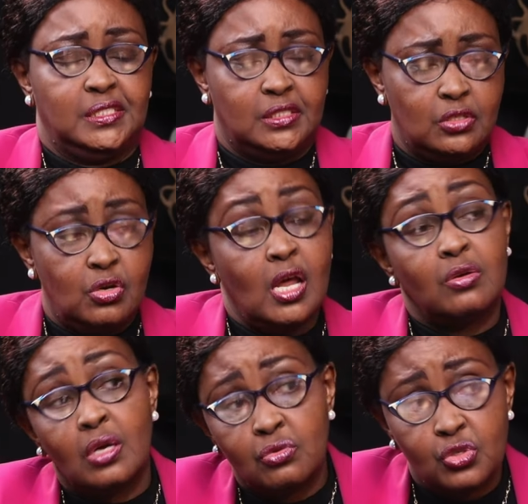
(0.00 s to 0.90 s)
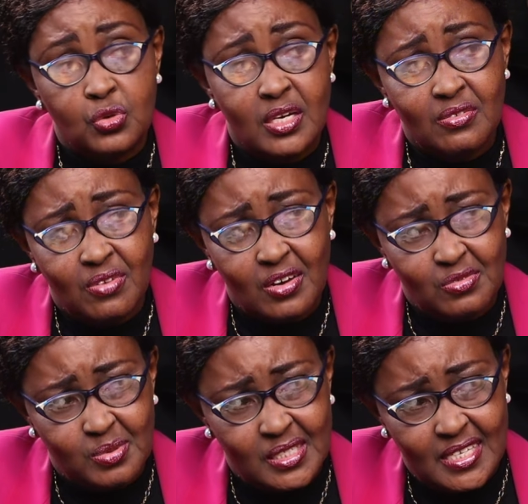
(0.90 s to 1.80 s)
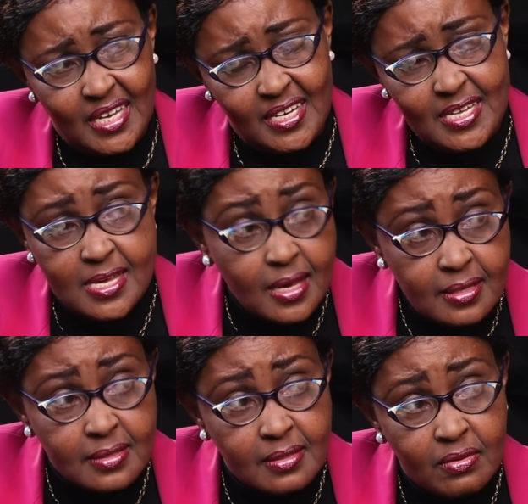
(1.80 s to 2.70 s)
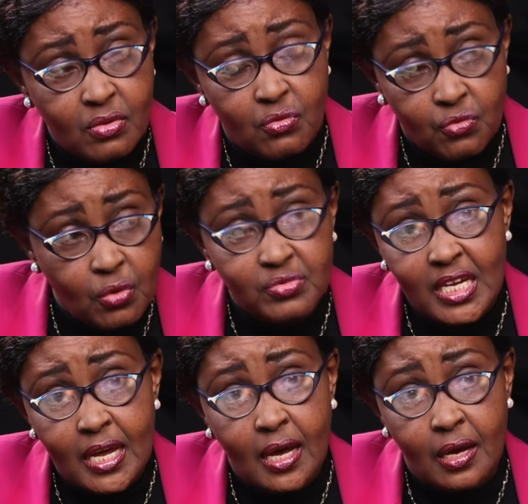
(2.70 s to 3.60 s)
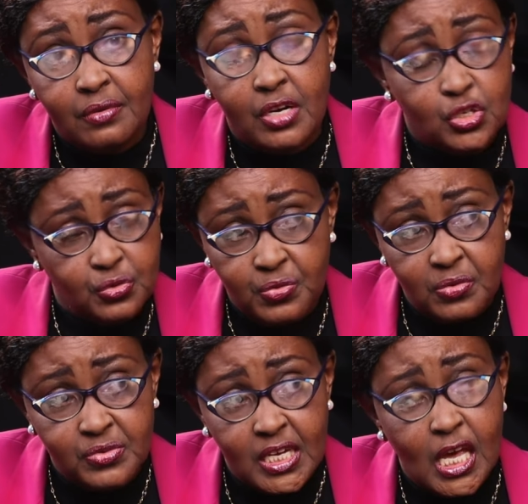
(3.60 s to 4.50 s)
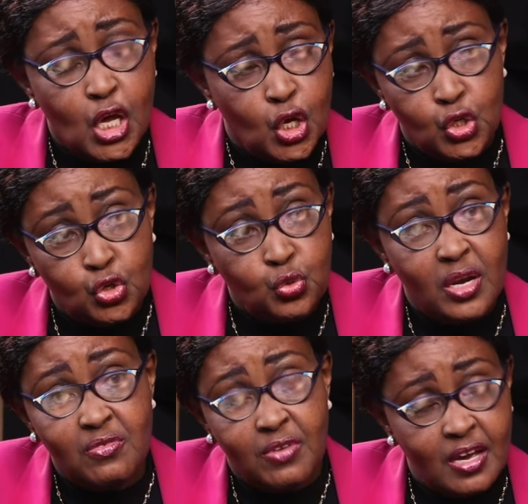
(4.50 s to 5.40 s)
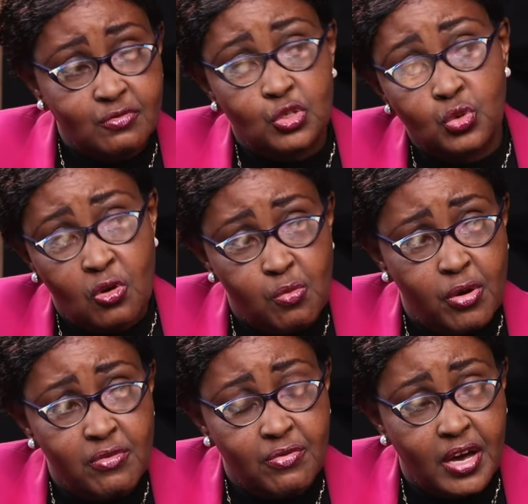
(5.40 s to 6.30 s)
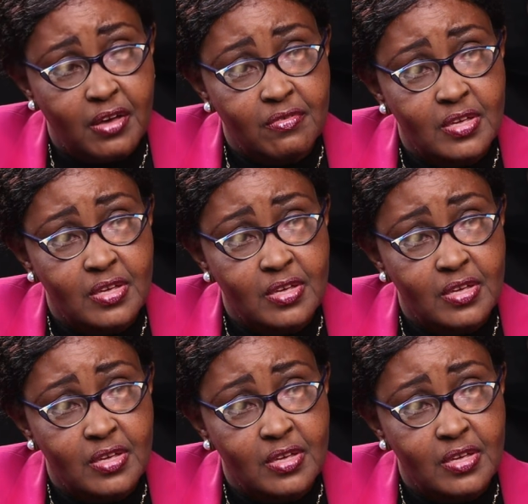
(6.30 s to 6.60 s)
you're now down to 25%. Yes. From 100 to 50 to 25 to 12.5.